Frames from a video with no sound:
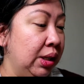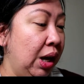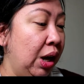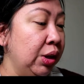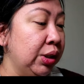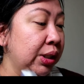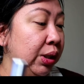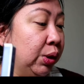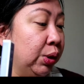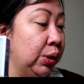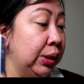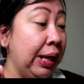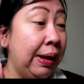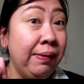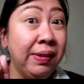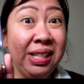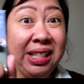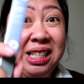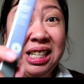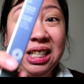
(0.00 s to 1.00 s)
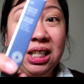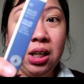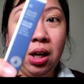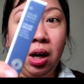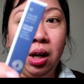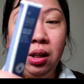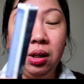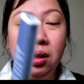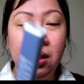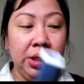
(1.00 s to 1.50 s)
Also
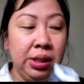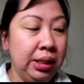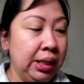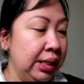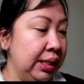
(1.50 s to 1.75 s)
$17.